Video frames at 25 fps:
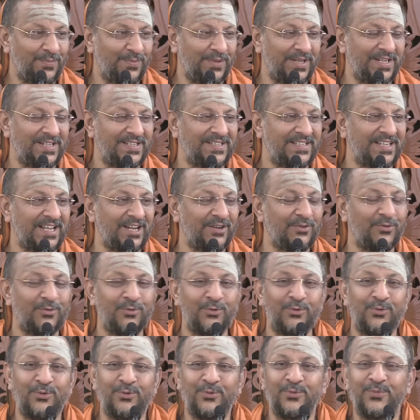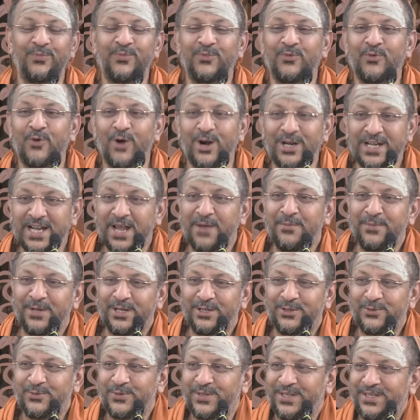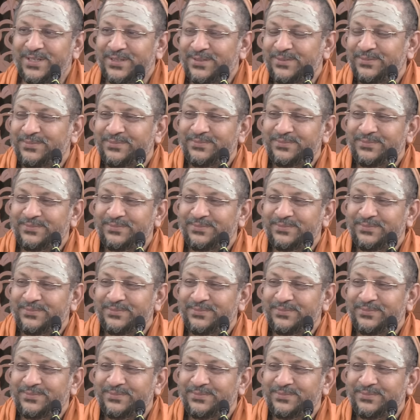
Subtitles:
inside. Oh, what am I doing?